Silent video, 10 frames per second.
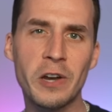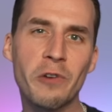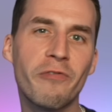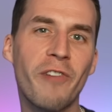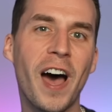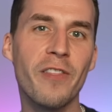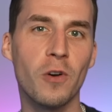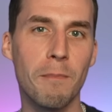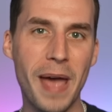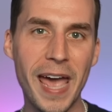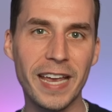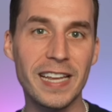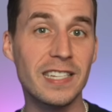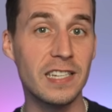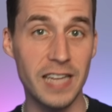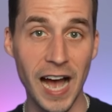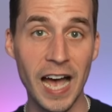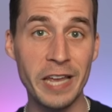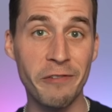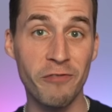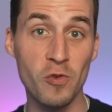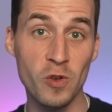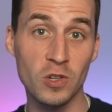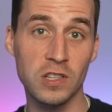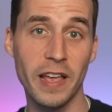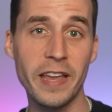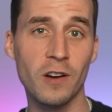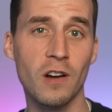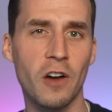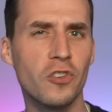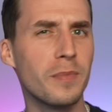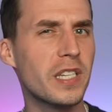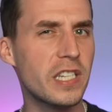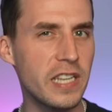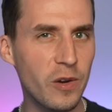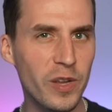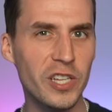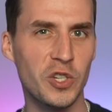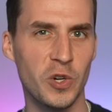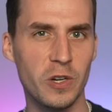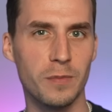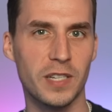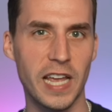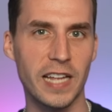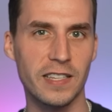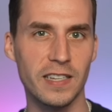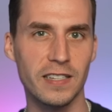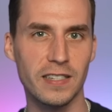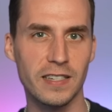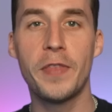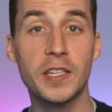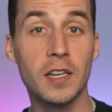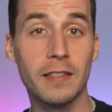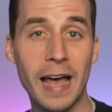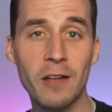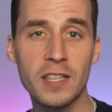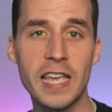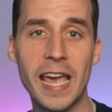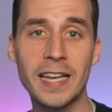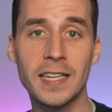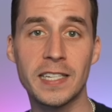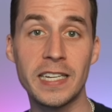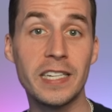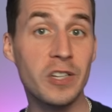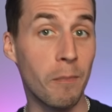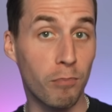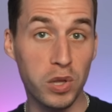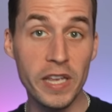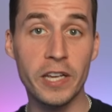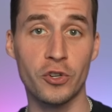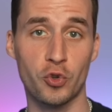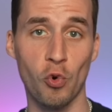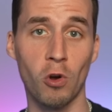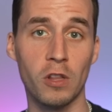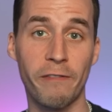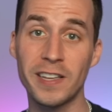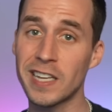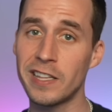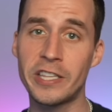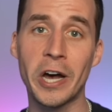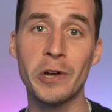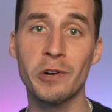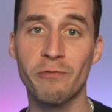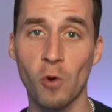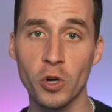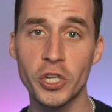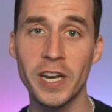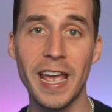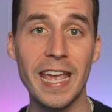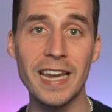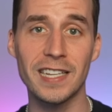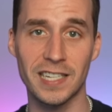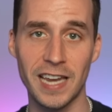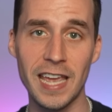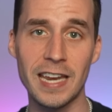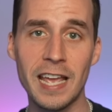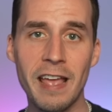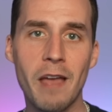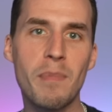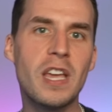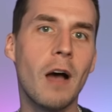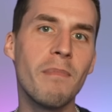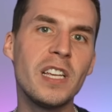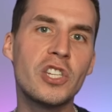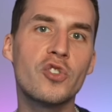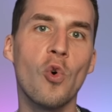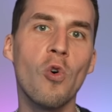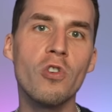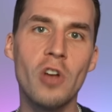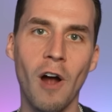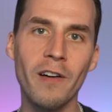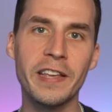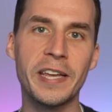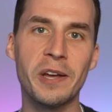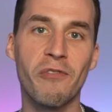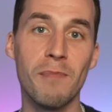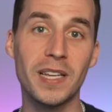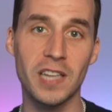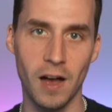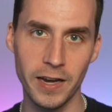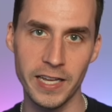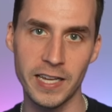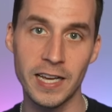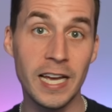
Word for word: then her father, Magnus, died a few years later under mysterious circumstances. This allowed the aunt to seize complete control of his entire fortune and estate and become the sole guardian of Miss Honey,